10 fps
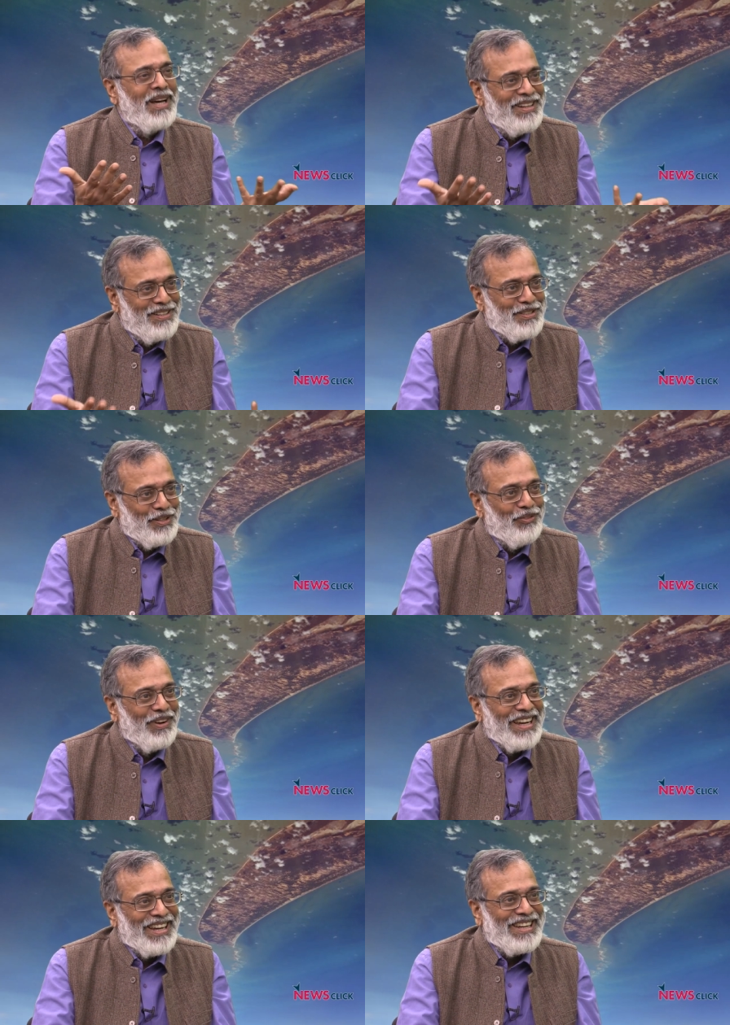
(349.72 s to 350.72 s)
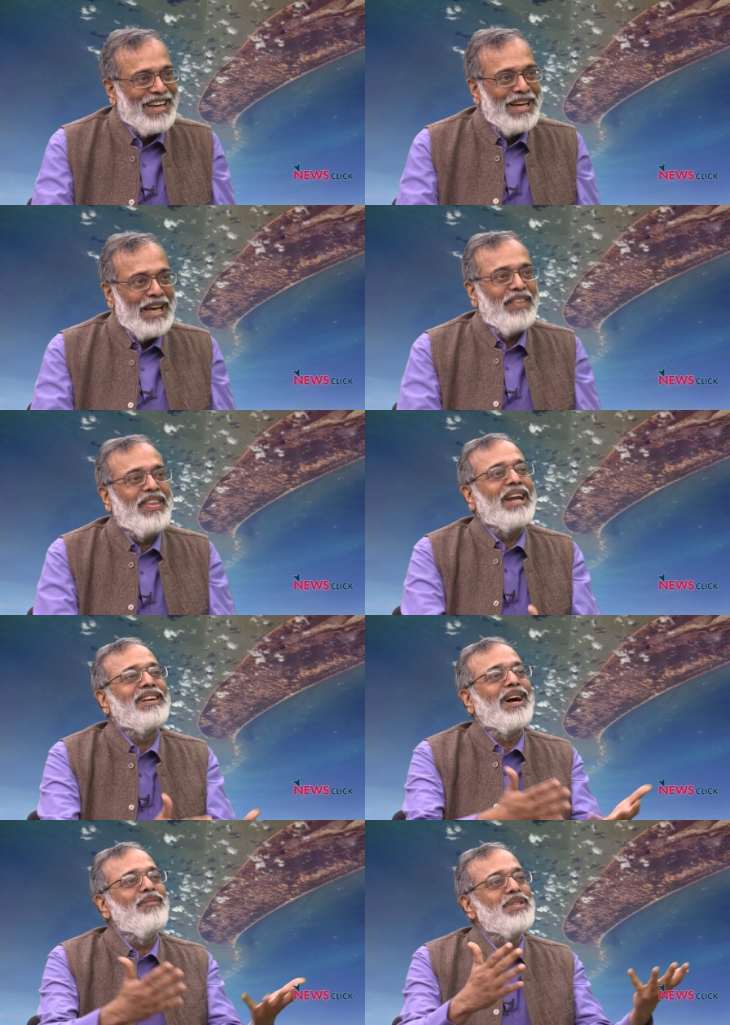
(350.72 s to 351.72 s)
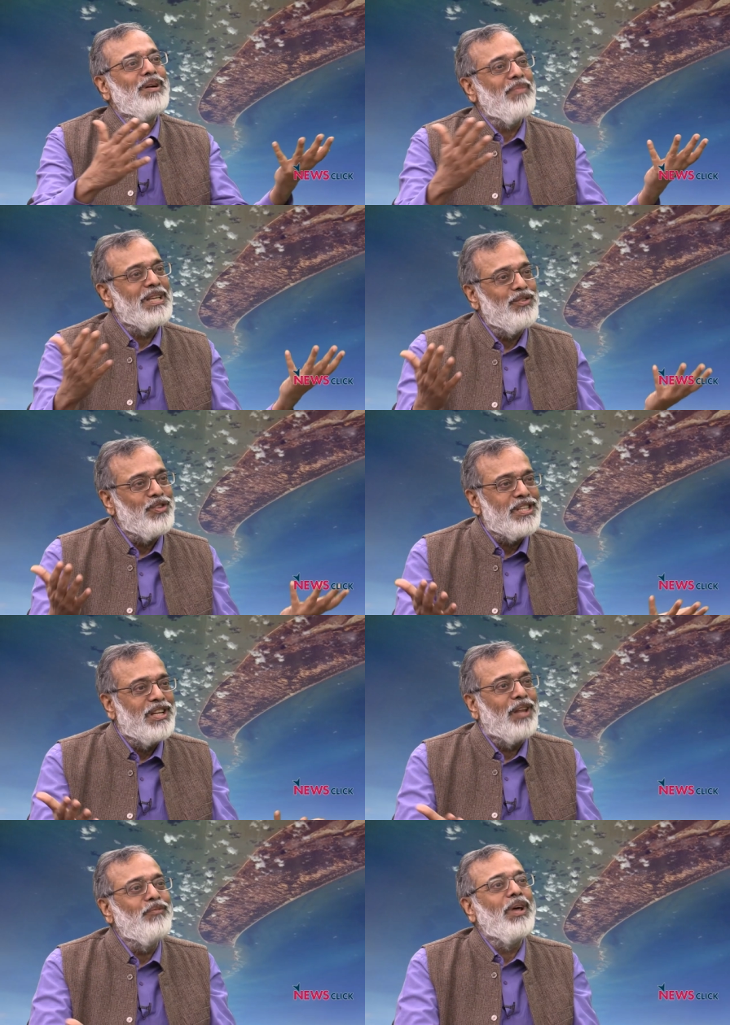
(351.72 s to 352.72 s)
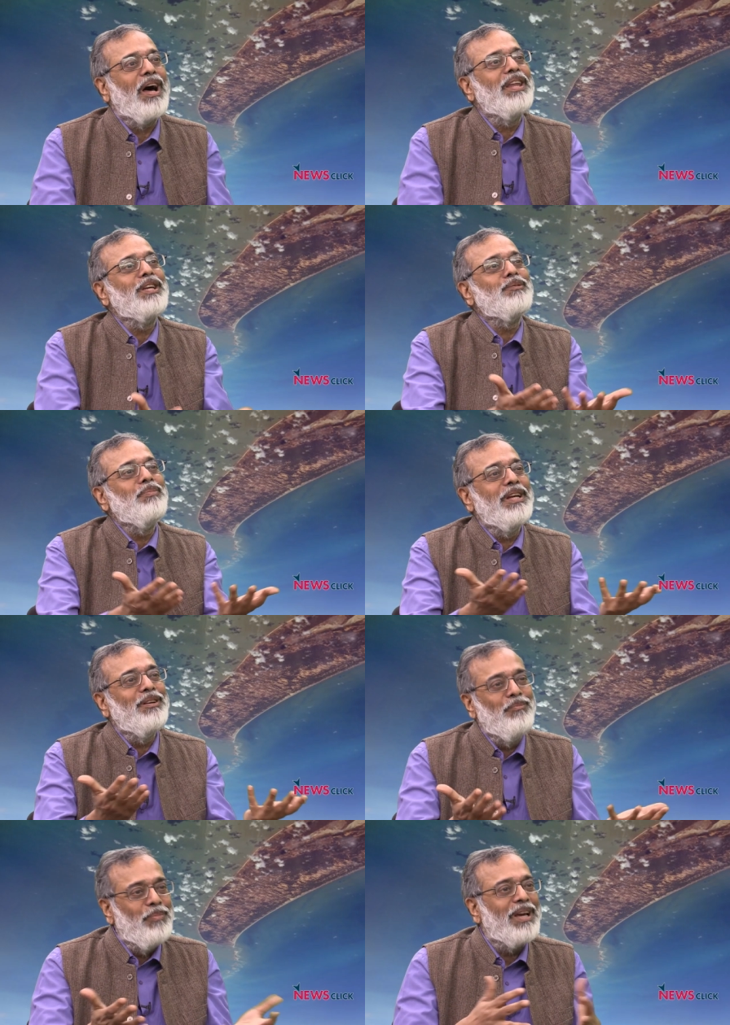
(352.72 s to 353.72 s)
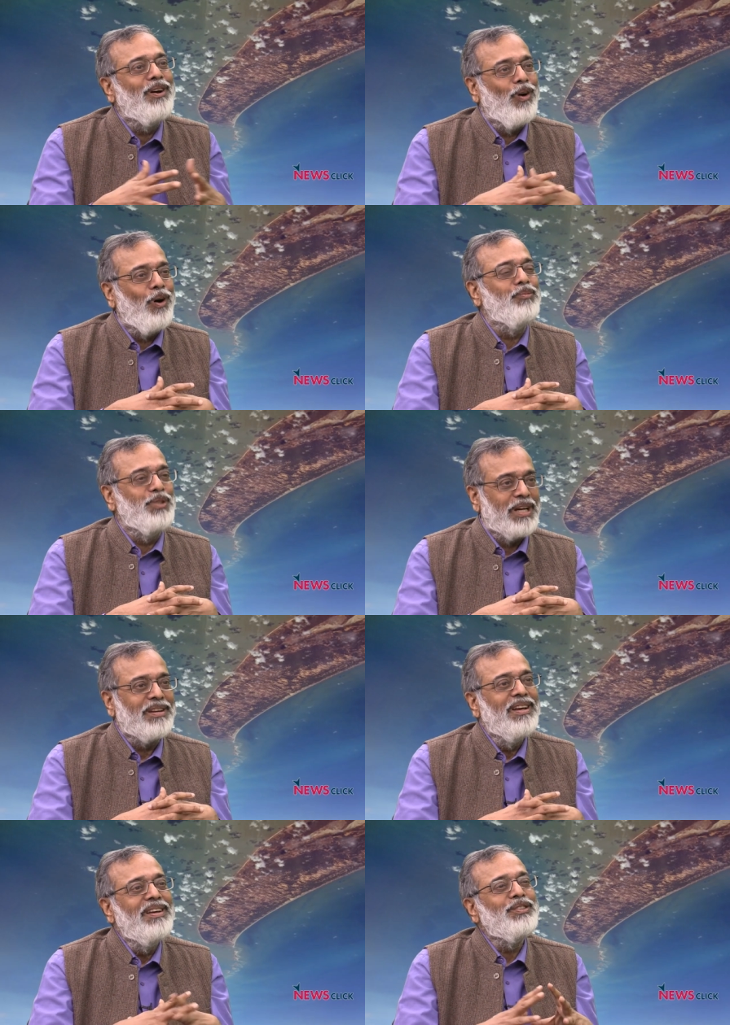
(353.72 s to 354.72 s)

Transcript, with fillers: behind is a wake, and that comes up as if it's an un unexplained big object.